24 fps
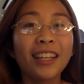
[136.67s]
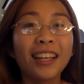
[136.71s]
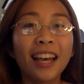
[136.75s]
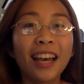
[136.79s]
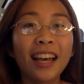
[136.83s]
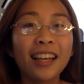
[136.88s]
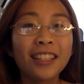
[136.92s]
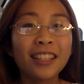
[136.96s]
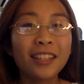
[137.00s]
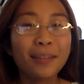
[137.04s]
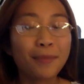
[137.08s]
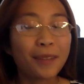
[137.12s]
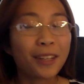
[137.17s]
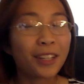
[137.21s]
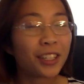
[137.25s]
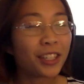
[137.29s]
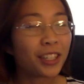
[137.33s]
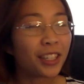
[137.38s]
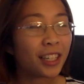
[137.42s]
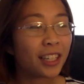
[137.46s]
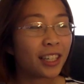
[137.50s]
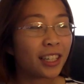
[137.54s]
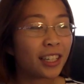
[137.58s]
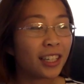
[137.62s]
as I
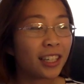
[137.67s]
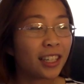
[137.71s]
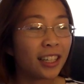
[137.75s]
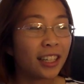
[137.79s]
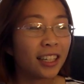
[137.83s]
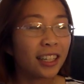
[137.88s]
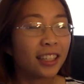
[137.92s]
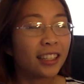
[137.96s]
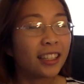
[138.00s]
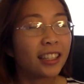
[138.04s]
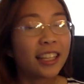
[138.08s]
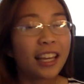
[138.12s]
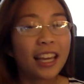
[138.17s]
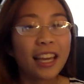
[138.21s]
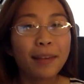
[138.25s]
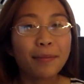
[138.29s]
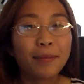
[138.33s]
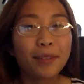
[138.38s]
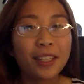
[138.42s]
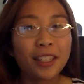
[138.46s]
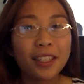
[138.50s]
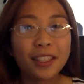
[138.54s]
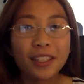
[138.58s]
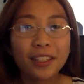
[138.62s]
mentioned, the
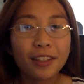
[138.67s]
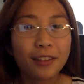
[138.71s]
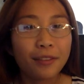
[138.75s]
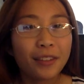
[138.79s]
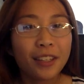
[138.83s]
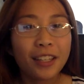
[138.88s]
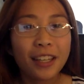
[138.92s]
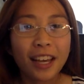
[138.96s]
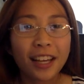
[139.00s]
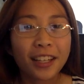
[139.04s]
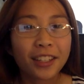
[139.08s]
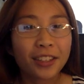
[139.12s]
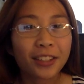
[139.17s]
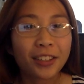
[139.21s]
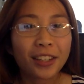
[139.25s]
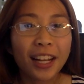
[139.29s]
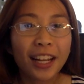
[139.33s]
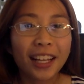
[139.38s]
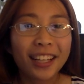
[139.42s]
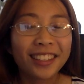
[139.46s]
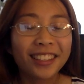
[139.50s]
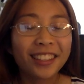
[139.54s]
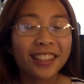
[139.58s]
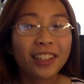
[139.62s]
gamma UV
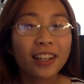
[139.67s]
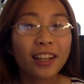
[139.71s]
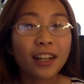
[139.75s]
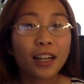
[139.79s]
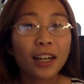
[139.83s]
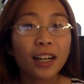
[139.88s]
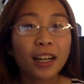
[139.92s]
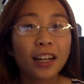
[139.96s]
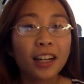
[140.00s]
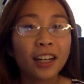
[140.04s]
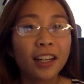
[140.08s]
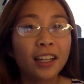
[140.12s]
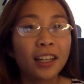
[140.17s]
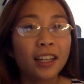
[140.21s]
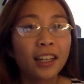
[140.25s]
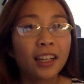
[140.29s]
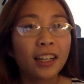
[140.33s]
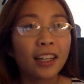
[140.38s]
X-rays are